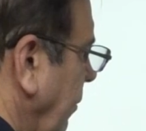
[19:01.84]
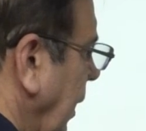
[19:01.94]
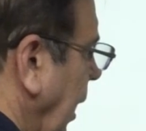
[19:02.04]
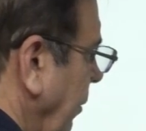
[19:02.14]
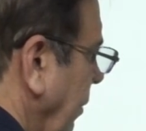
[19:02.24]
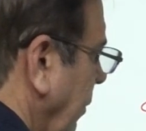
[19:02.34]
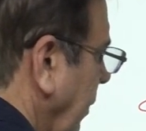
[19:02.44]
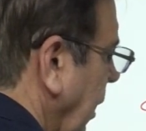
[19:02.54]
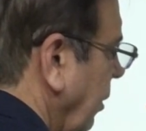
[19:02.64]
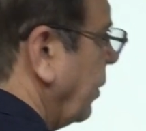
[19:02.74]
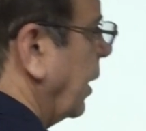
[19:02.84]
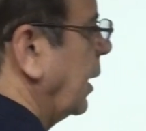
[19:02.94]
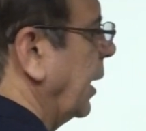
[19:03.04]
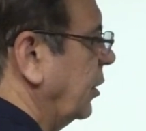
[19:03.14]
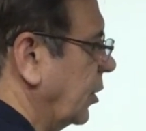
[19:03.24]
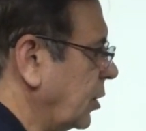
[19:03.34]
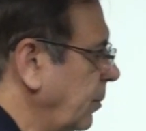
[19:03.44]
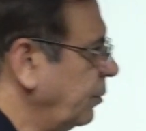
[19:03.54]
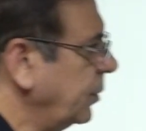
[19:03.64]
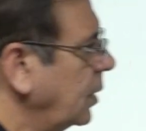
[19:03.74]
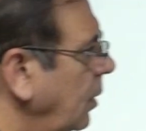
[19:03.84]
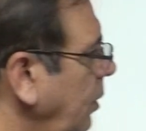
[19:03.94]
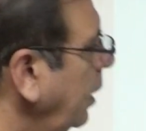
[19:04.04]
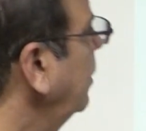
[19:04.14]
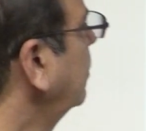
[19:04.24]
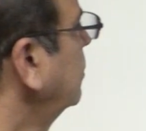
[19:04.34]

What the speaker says: we'll have? We'll have a figure like this. Okay,